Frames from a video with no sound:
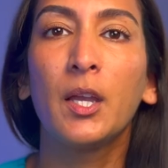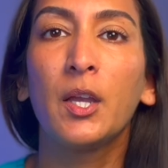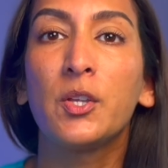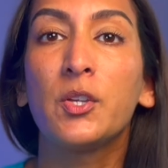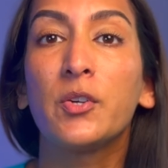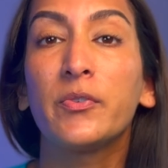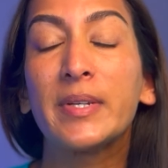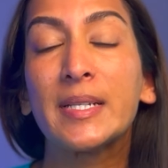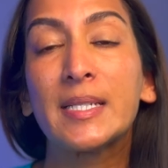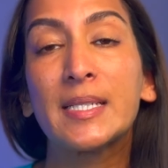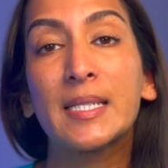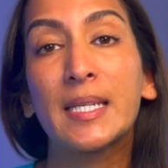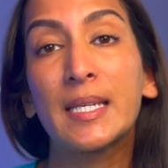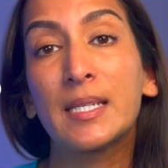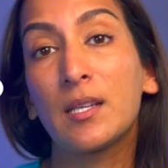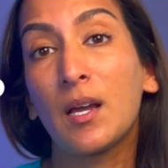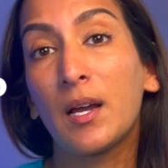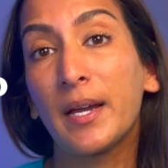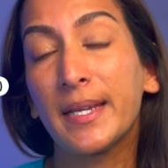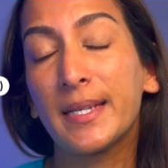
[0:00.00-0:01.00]
Your risk is
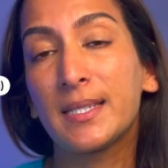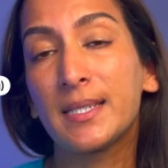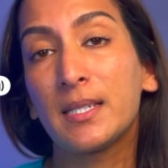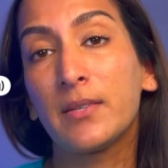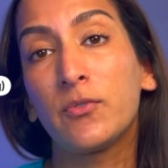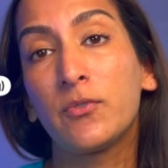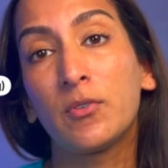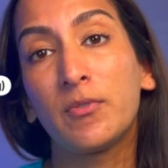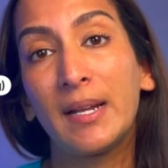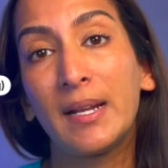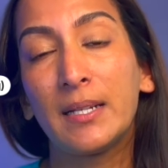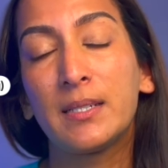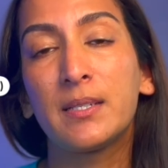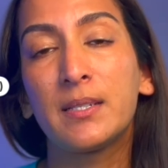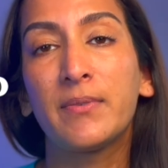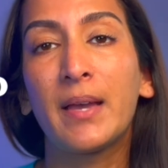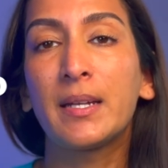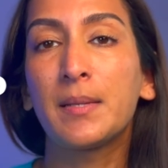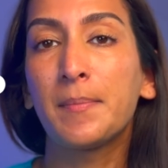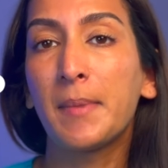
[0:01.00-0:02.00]
highest if your relative
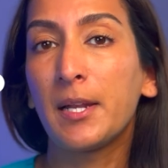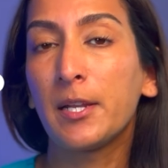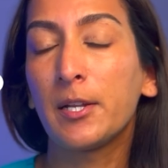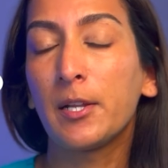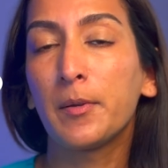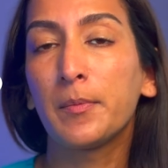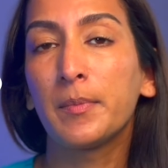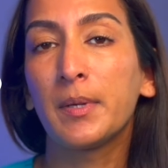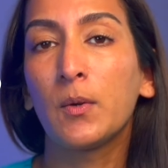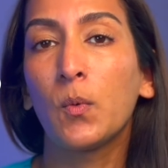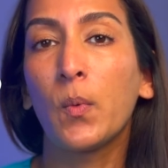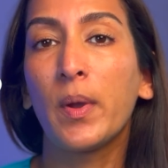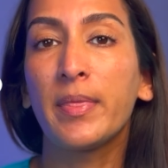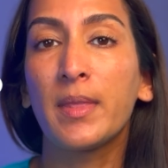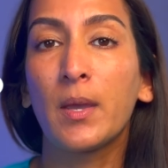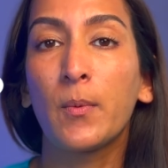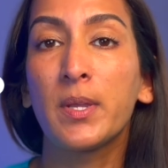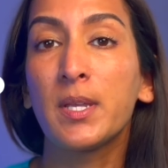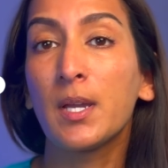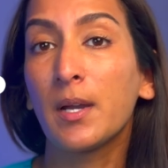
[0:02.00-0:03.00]
had a melanoma when
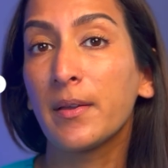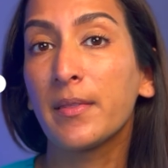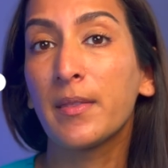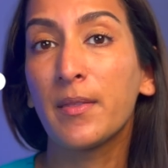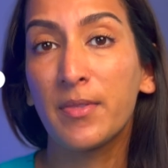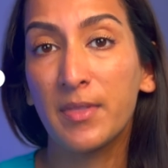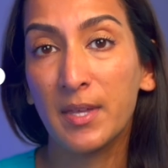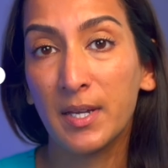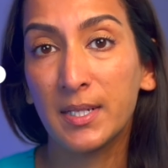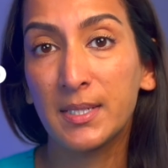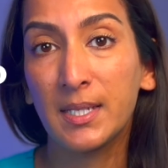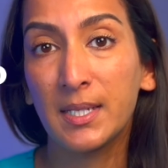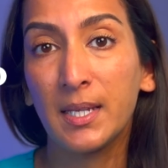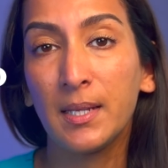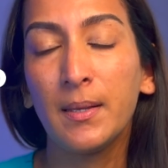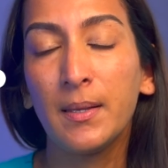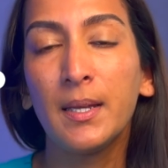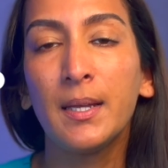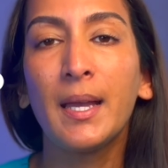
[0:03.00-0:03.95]
they were younger than 30,